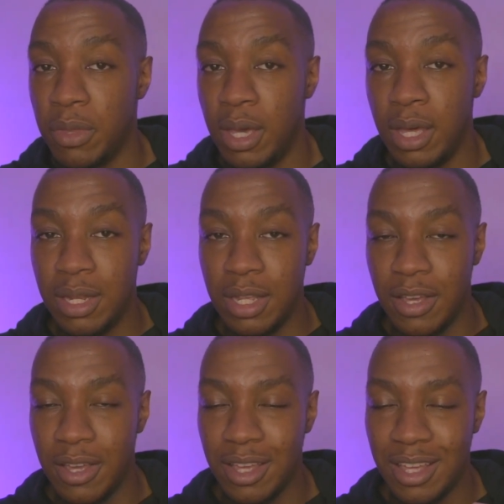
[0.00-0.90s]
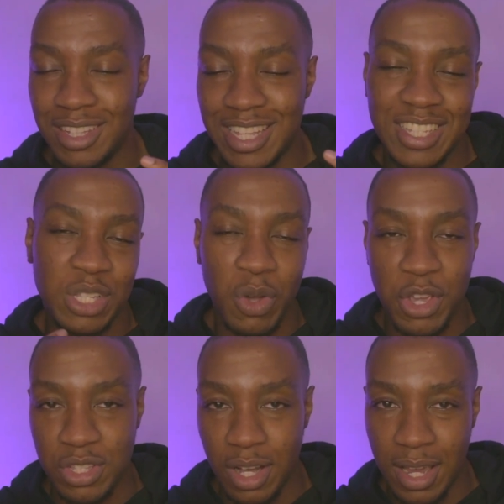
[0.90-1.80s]
And this is where
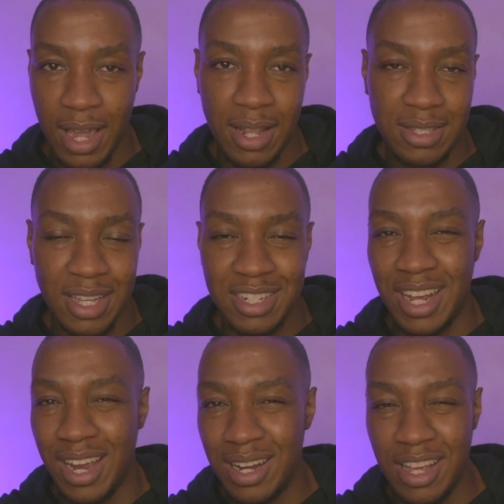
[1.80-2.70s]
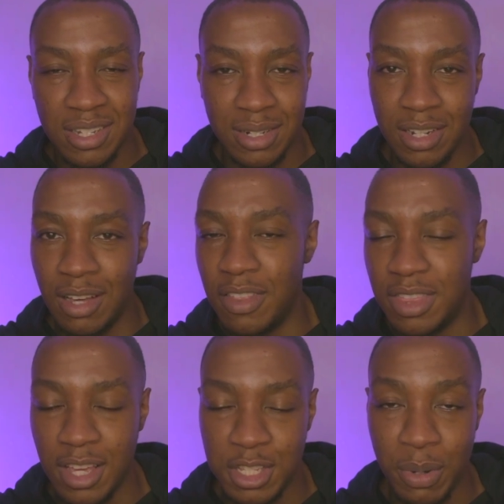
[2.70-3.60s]
you start getting into ejaculation and other
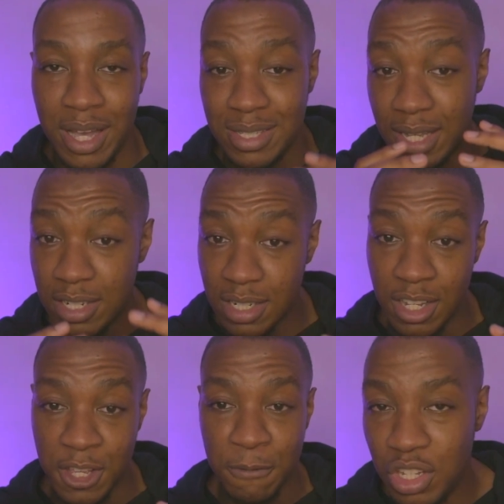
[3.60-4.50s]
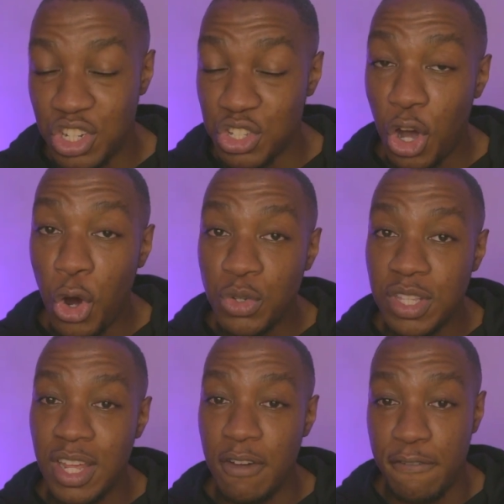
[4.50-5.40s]
things, but essentially just
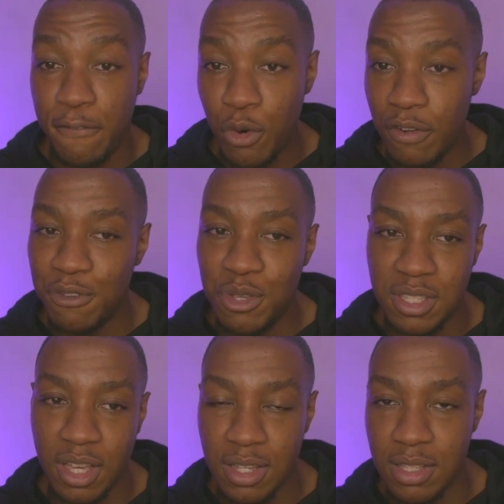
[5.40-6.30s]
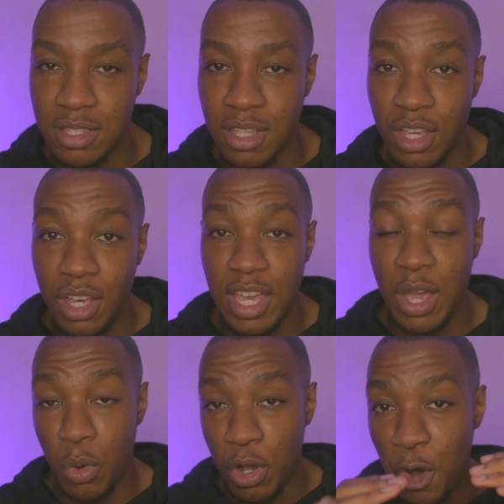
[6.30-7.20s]
holding it for a few seconds,
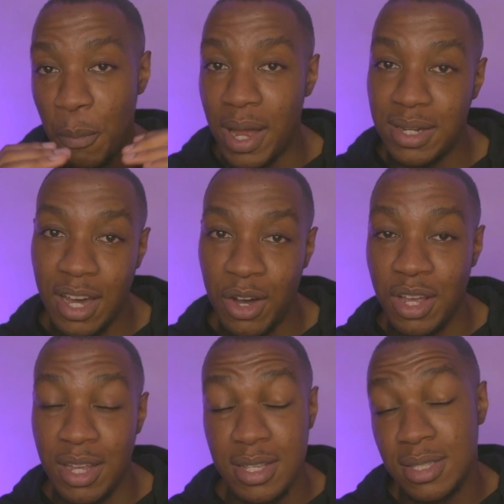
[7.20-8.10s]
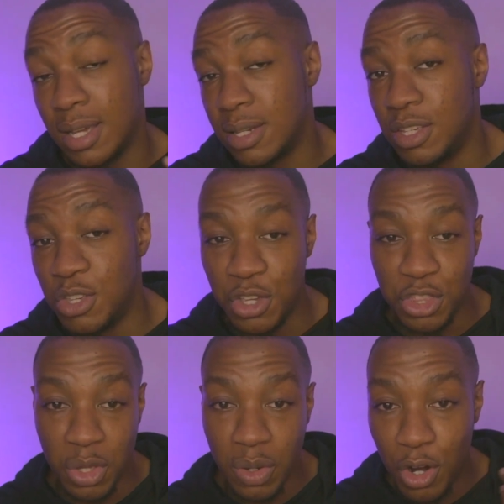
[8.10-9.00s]
it will go back down. And this technique, you can
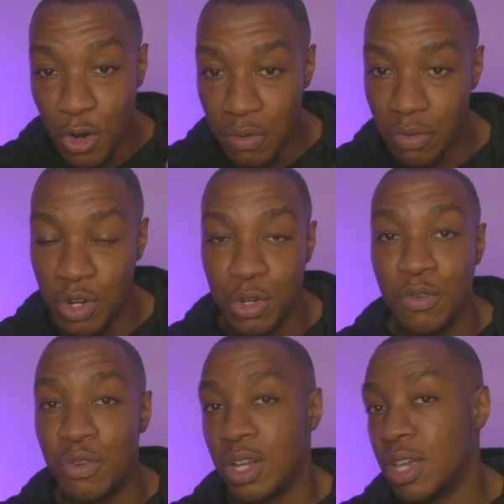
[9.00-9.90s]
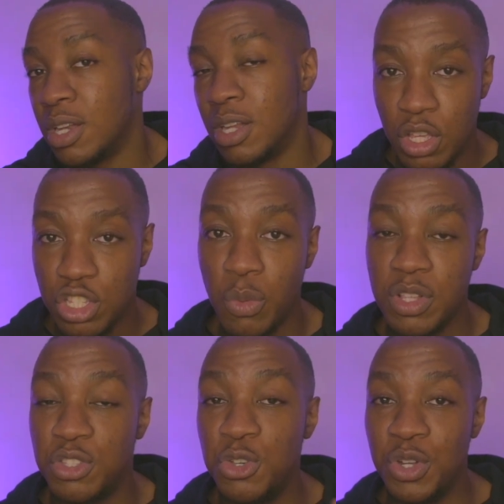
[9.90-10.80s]
do it over and over again. So
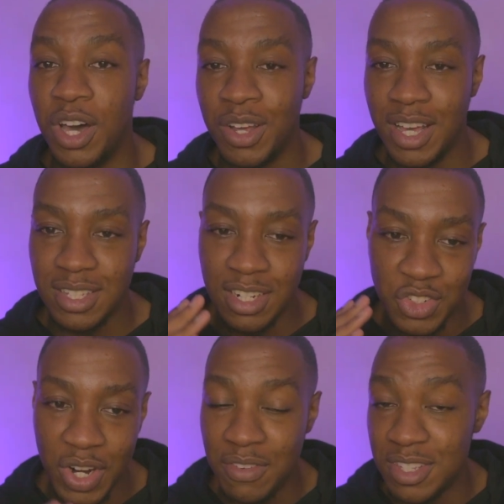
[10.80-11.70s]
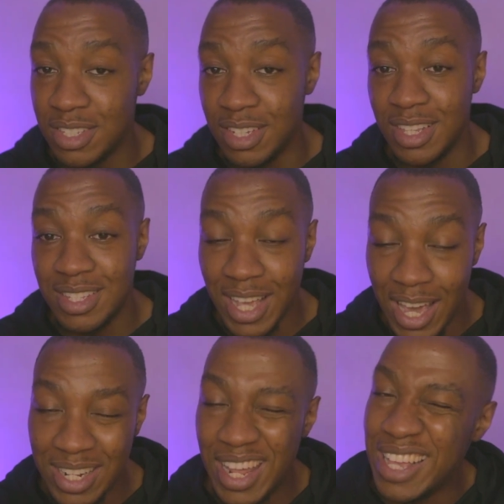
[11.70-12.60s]
it's you now that's in the driver's seat
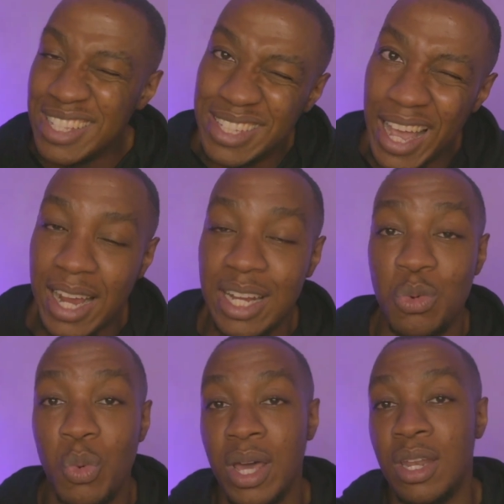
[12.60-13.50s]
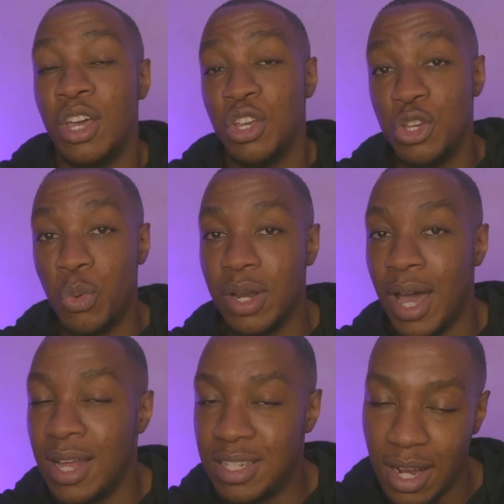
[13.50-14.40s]
deciding exactly when you want
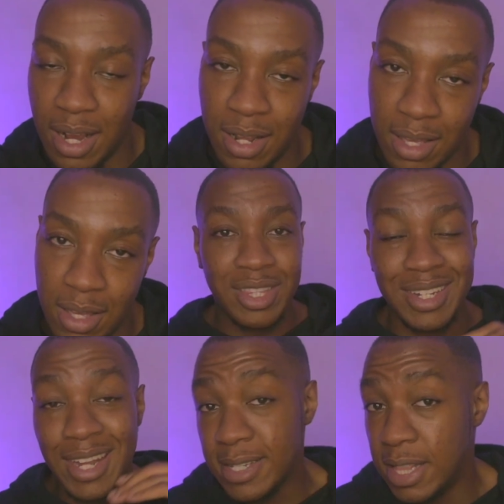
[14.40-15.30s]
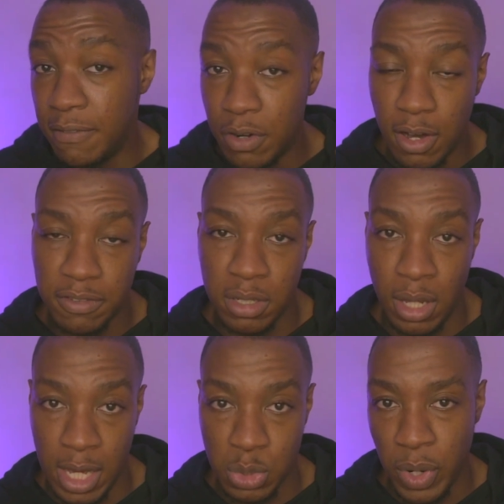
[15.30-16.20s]
to ejaculate. The next level after
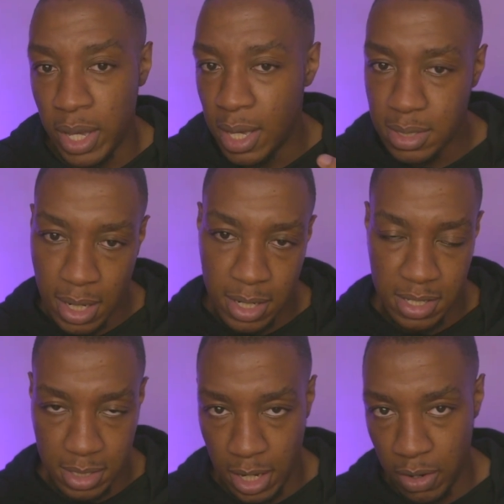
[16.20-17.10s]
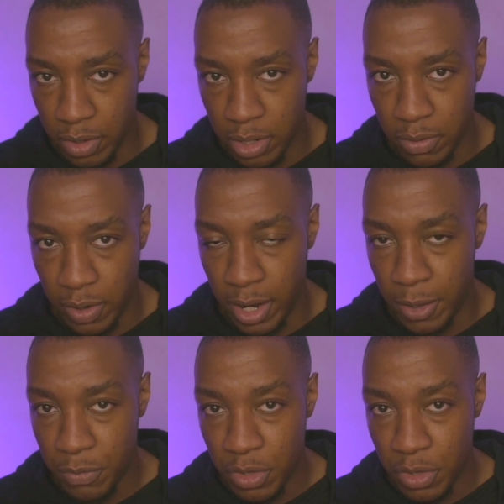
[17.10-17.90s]
that is where it gets kind of scary, right?